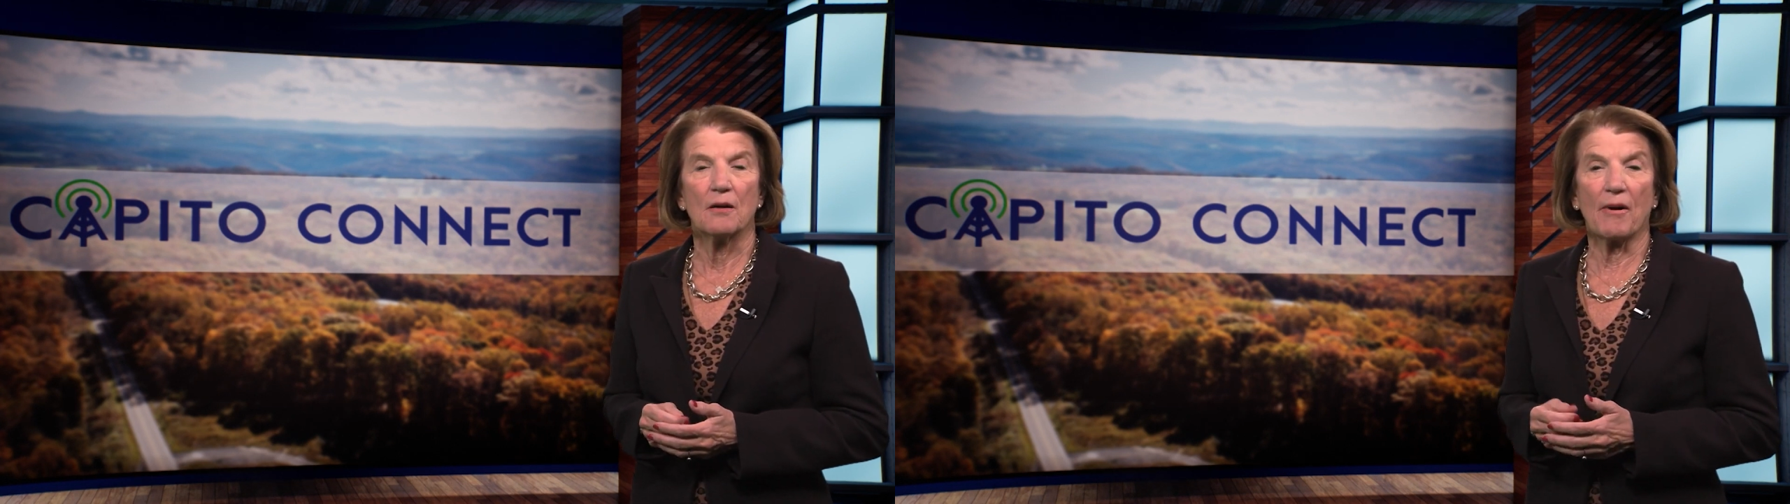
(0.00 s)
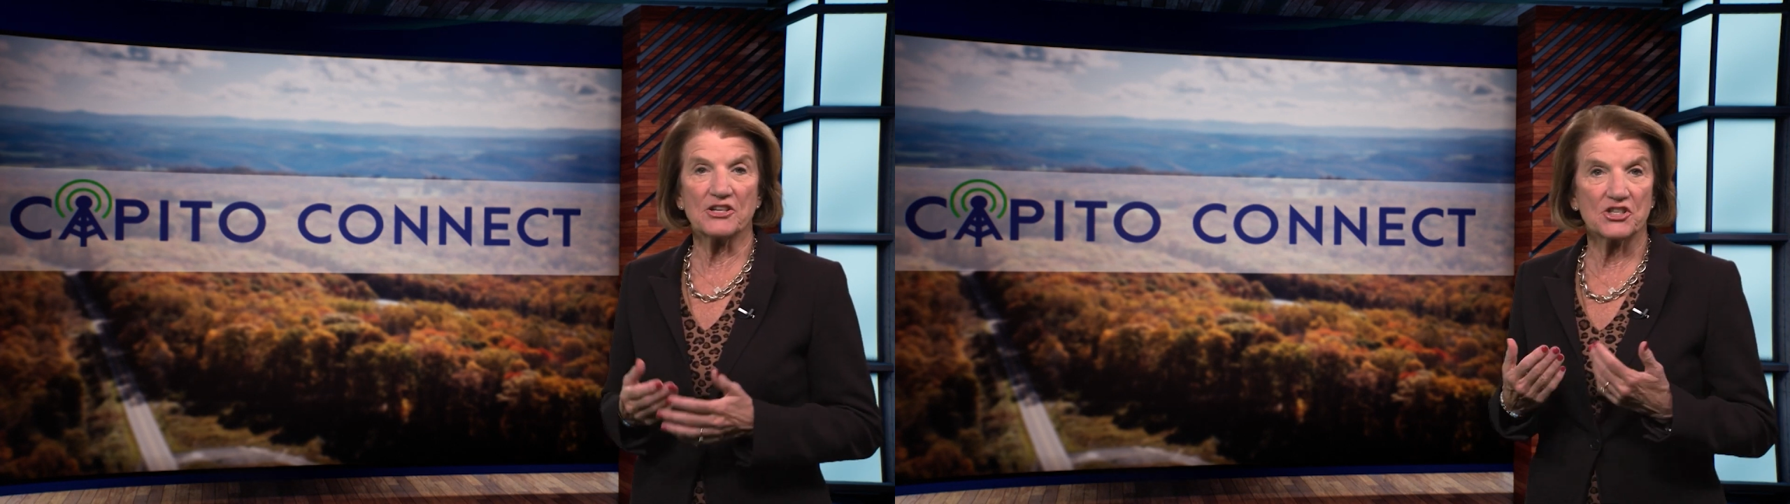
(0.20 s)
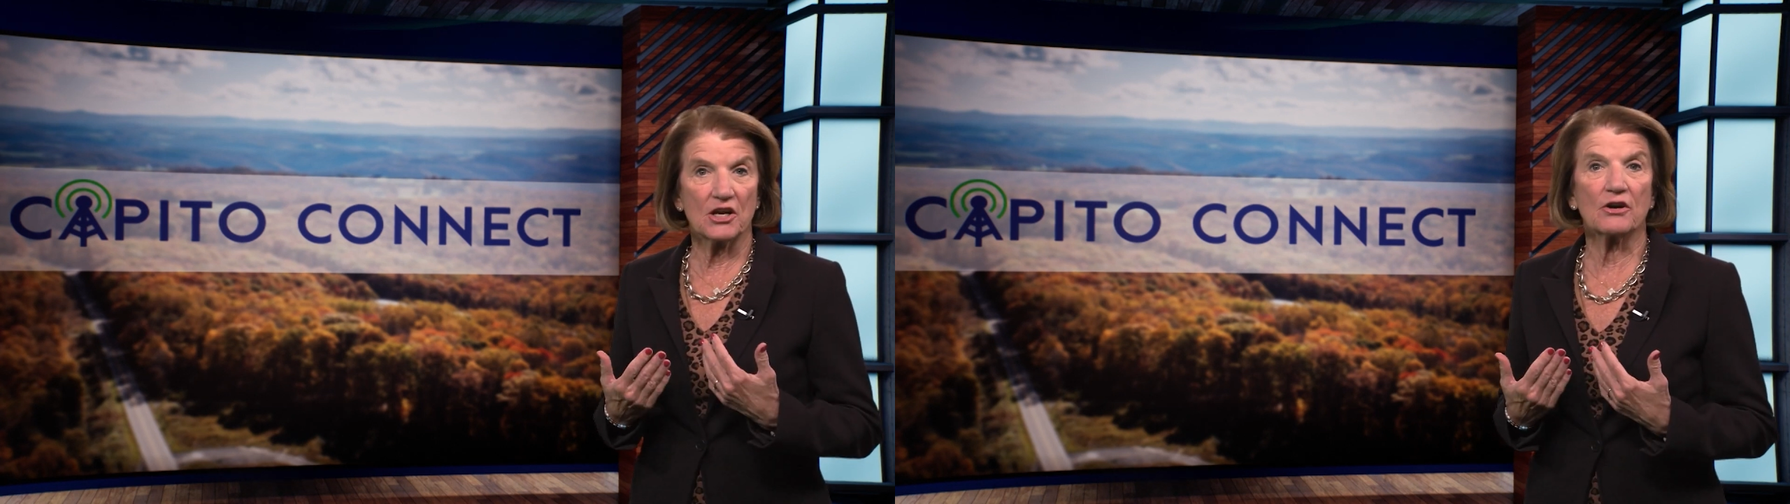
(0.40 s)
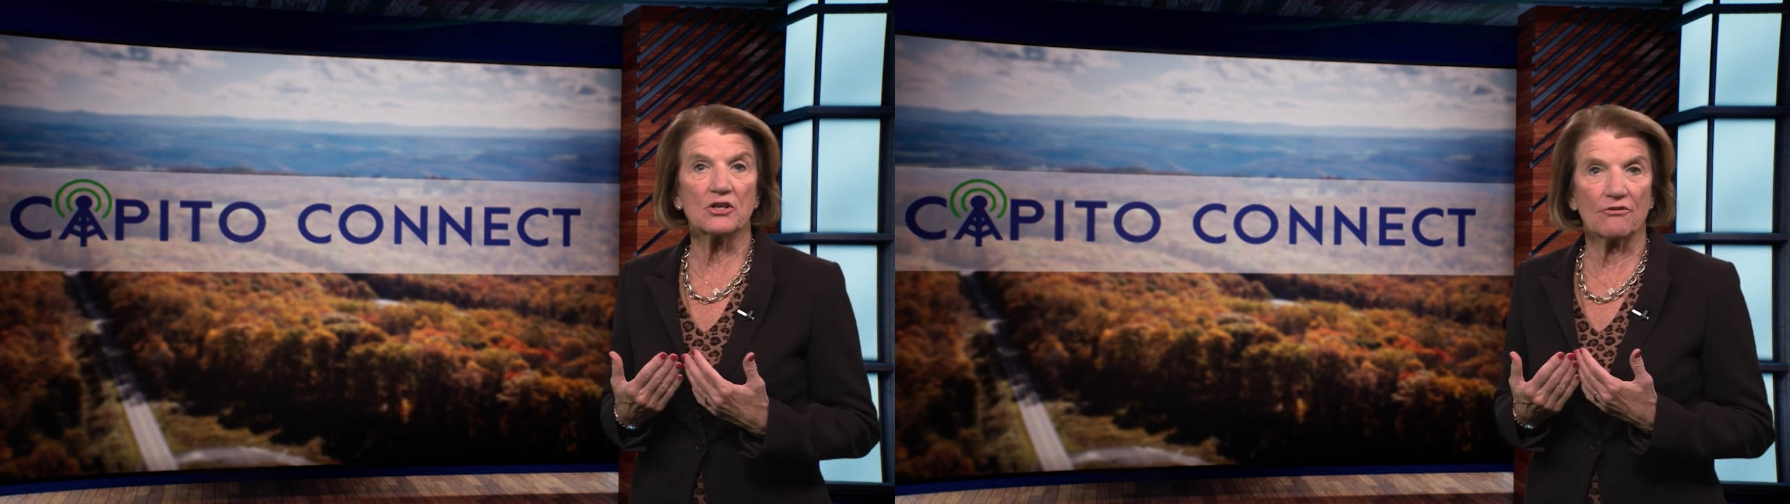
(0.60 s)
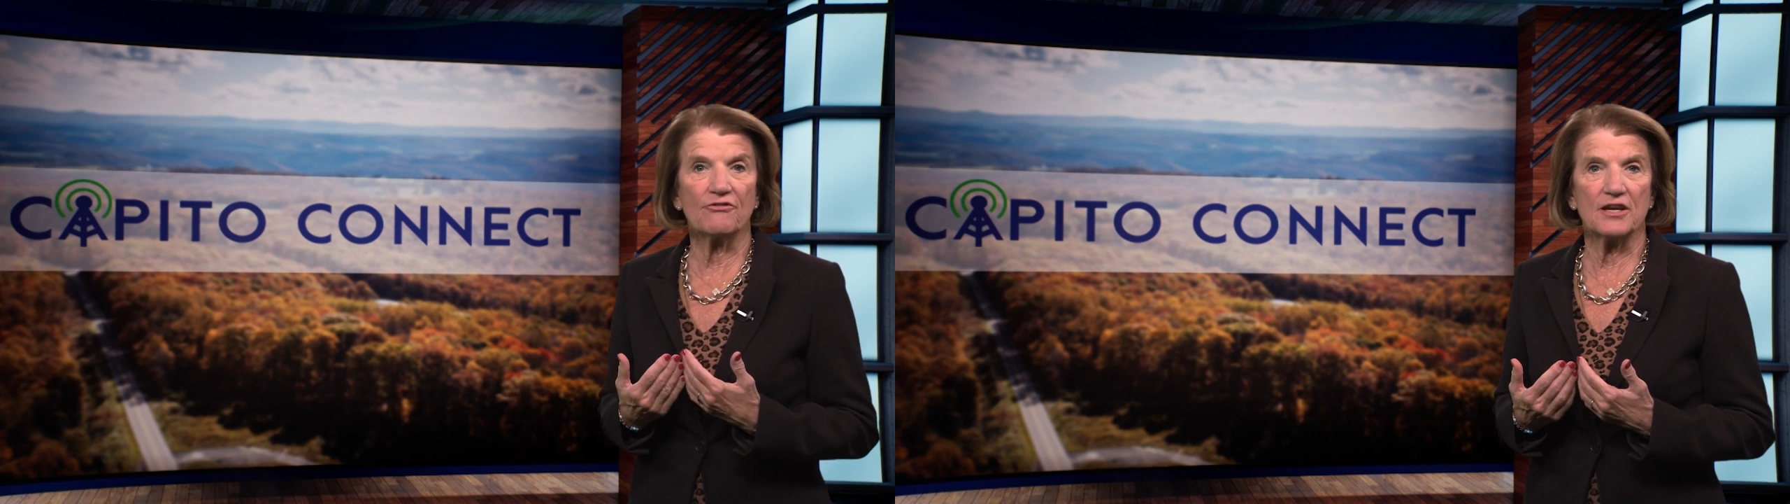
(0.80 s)
by
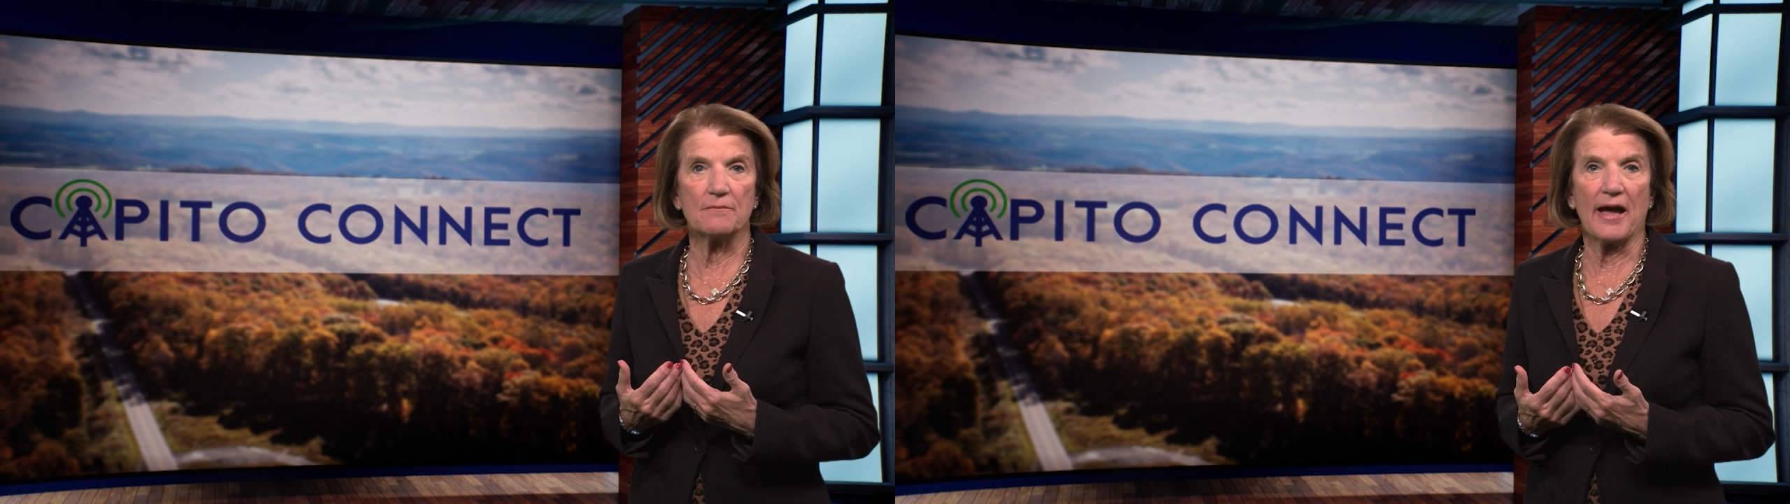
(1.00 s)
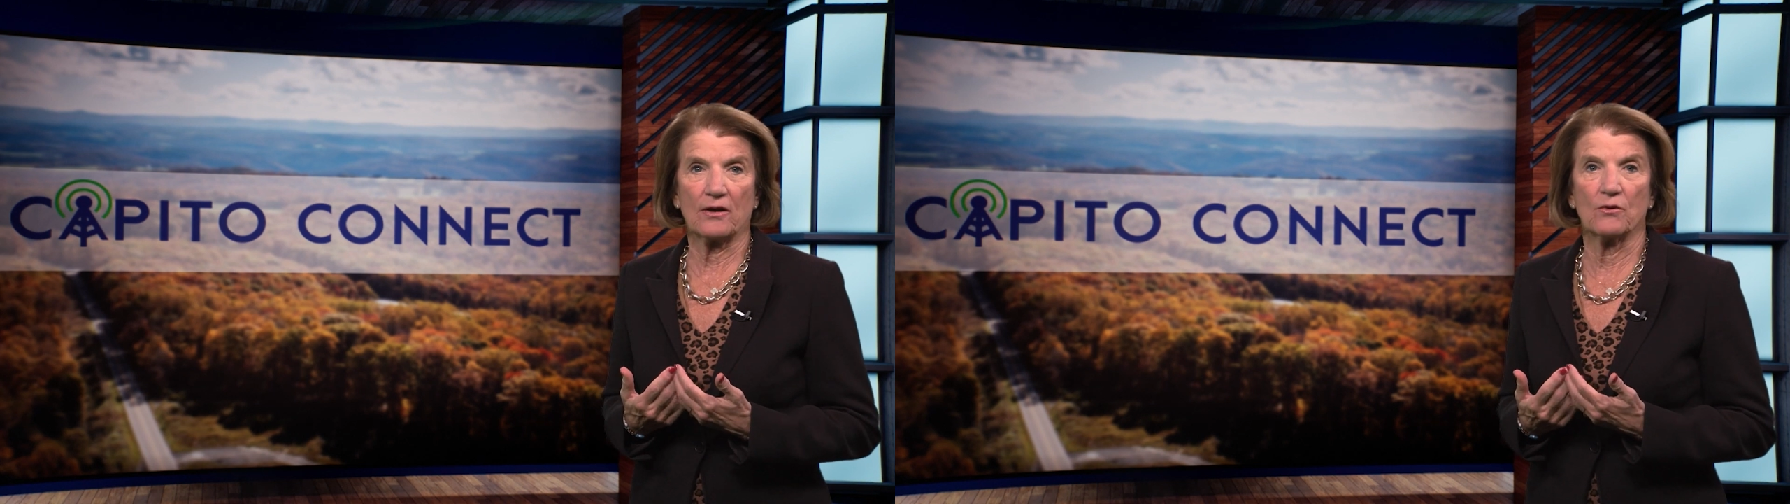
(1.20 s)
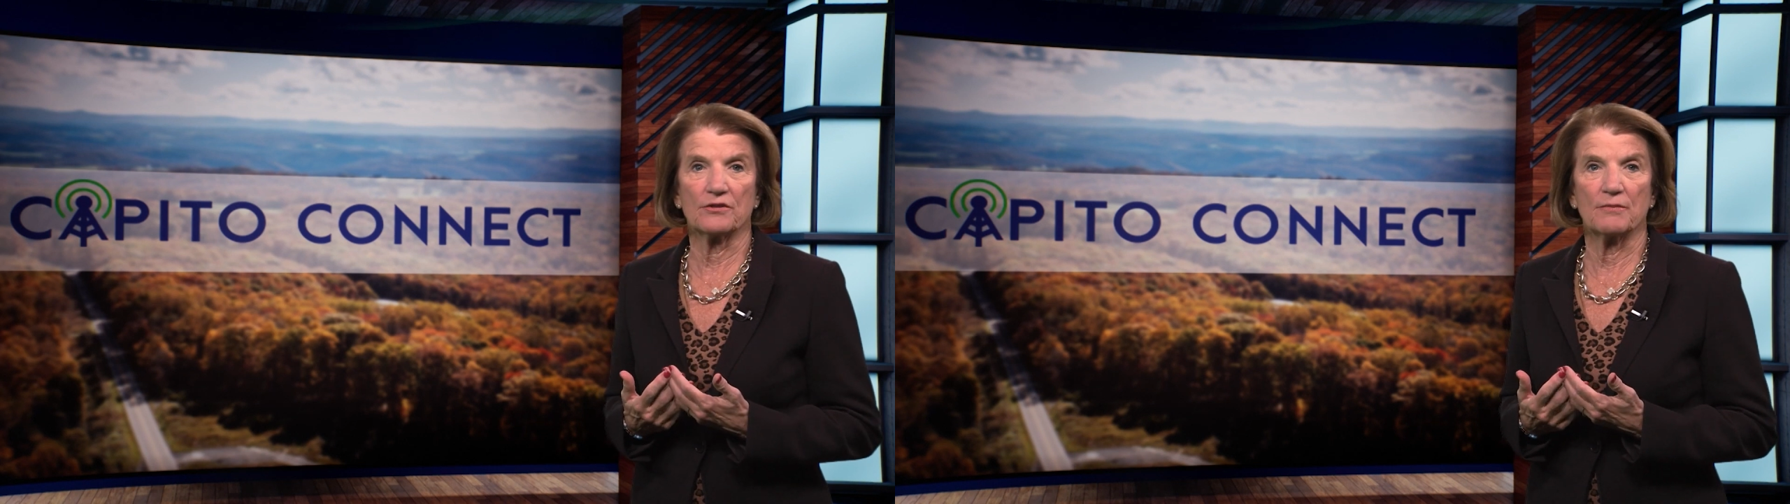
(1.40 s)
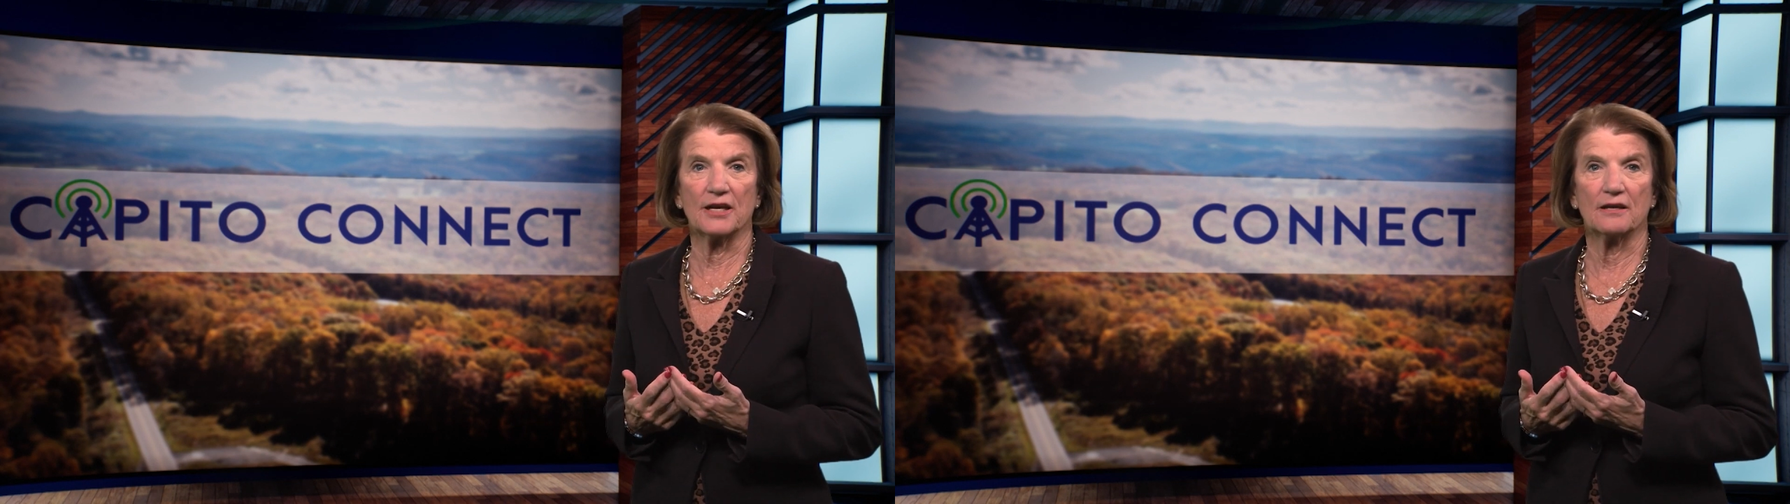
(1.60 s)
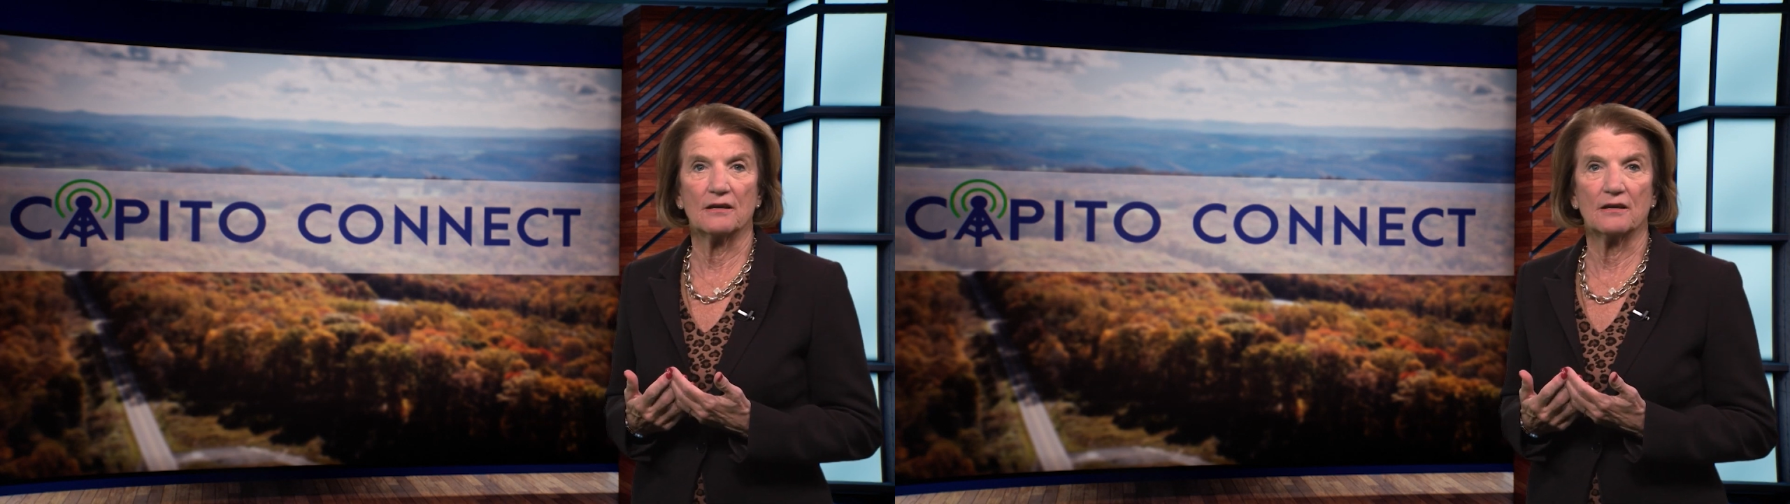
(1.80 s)
sharing your feedback with me.